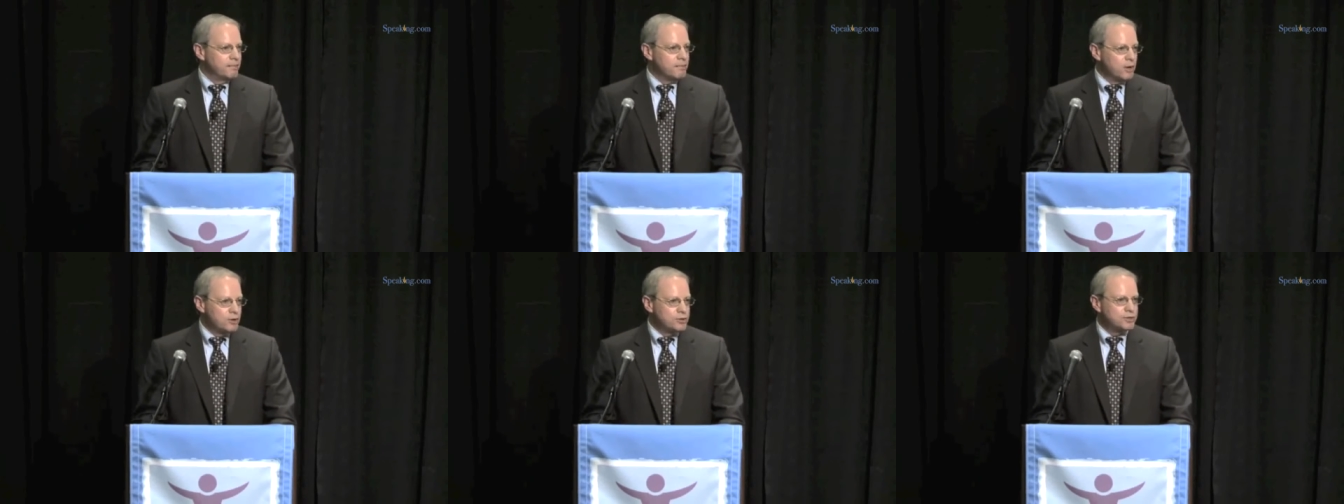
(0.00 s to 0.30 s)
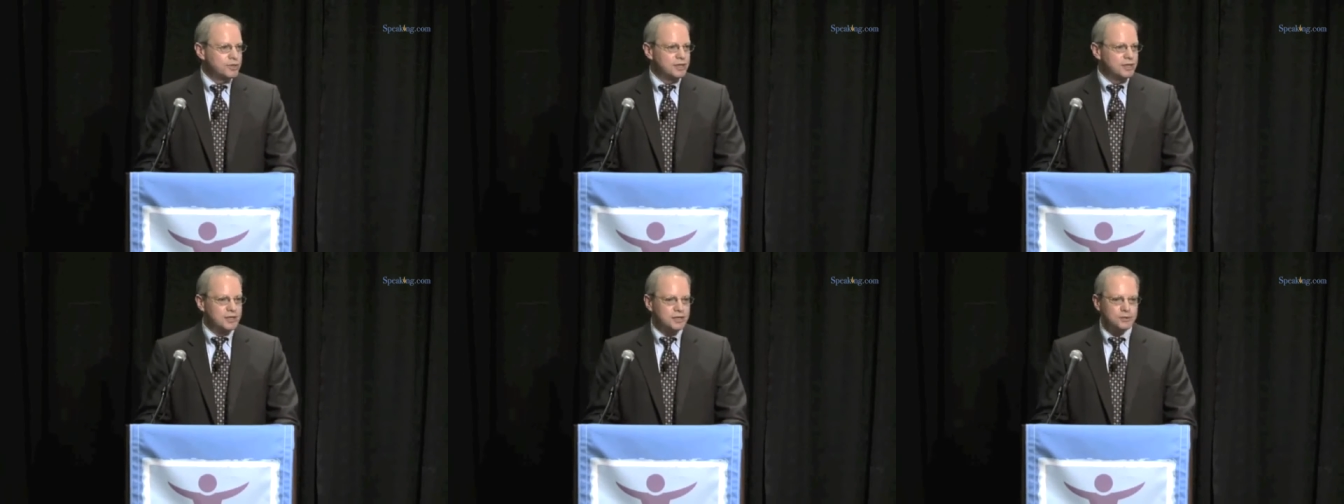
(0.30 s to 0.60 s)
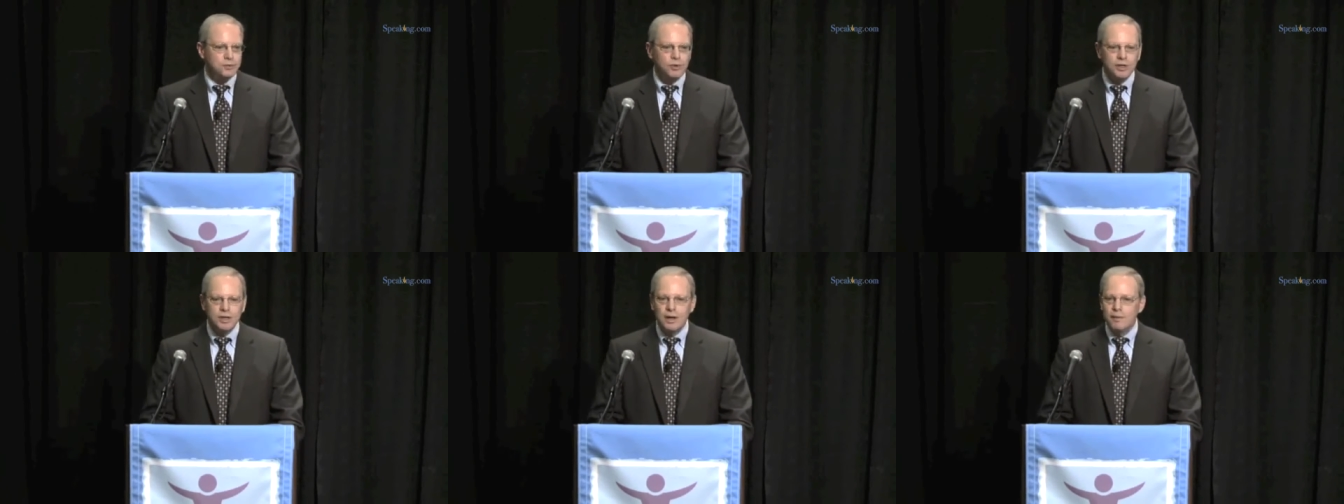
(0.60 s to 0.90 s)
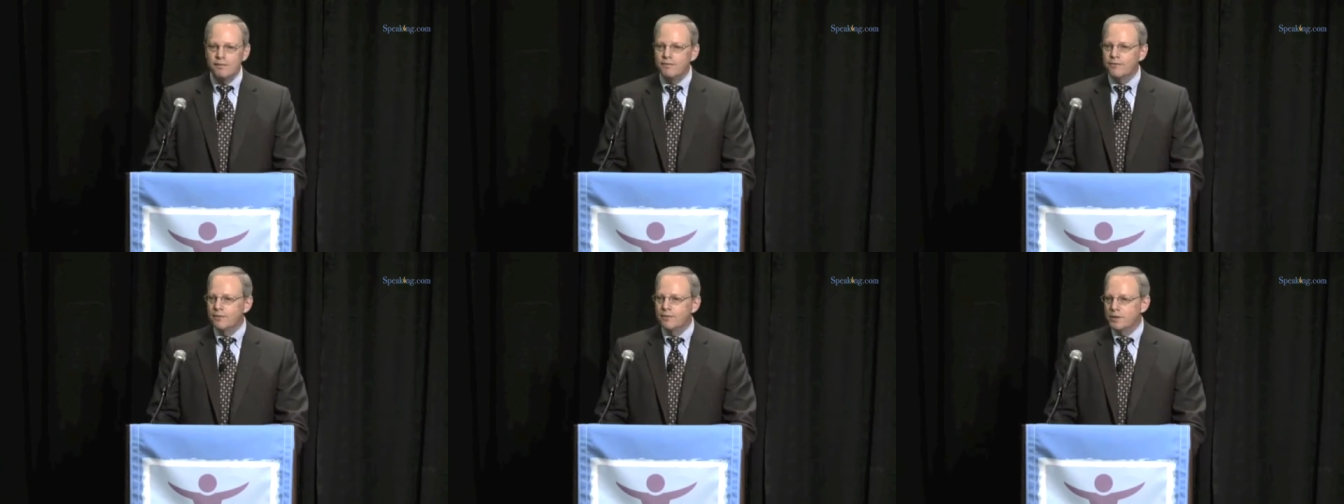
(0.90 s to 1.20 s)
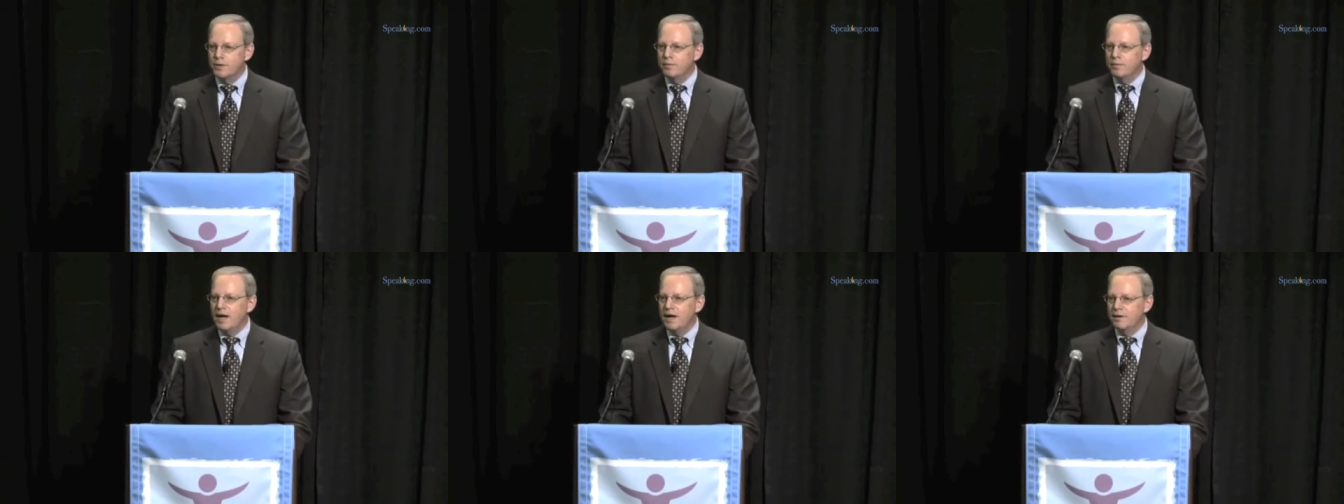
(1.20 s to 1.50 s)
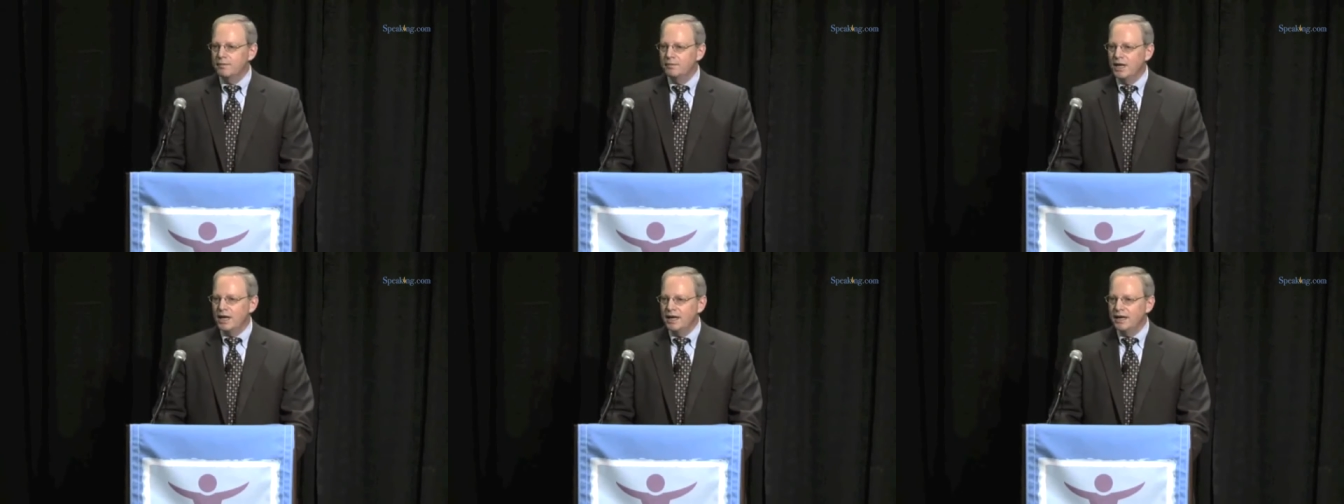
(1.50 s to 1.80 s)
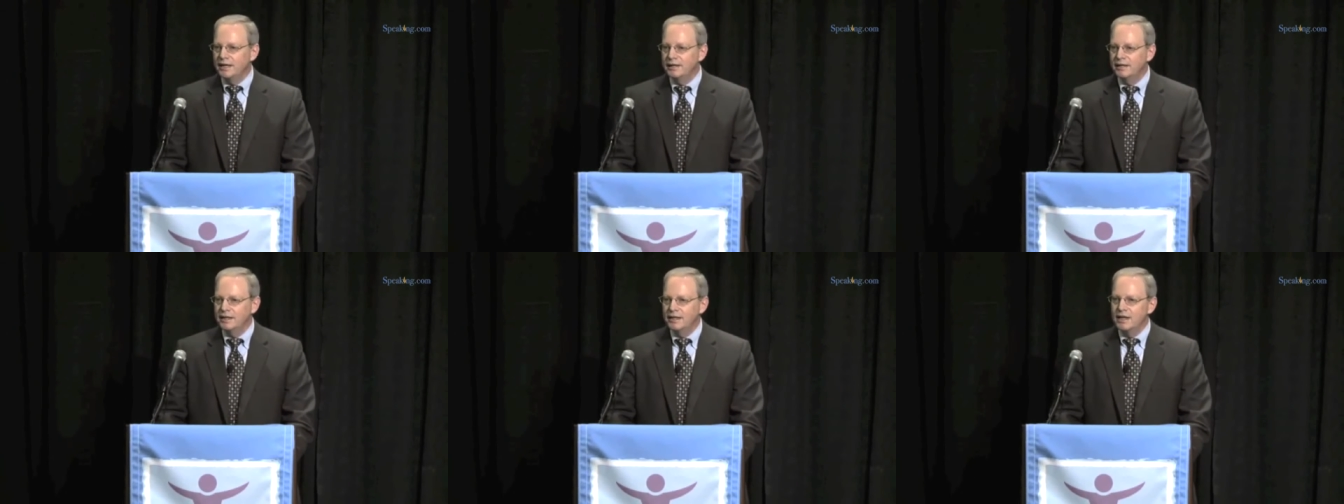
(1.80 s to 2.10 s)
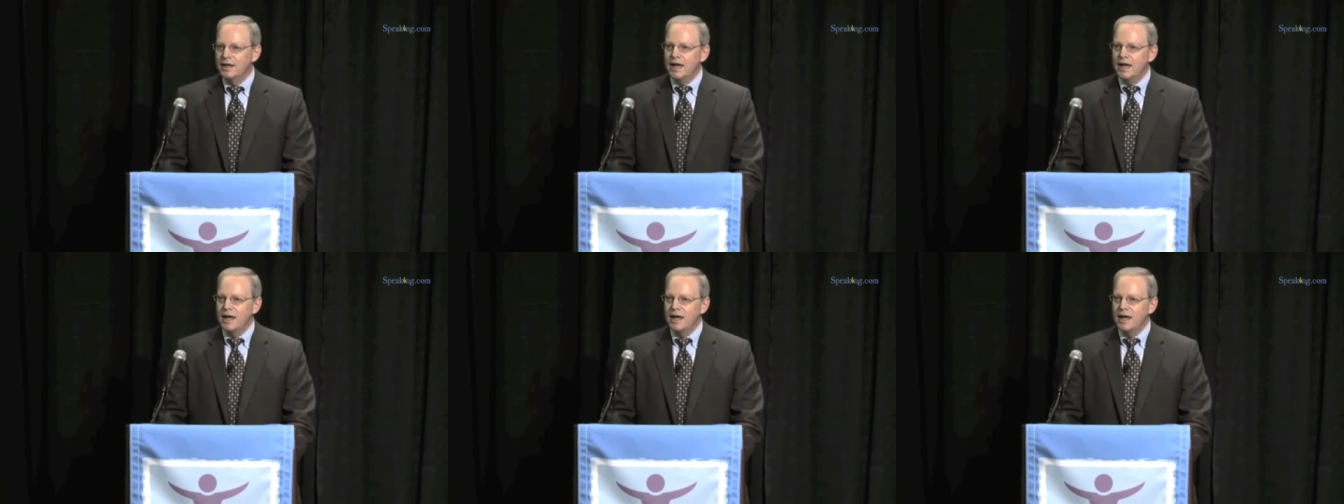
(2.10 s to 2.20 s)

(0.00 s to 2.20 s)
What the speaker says: Most of this will come from your bottom line,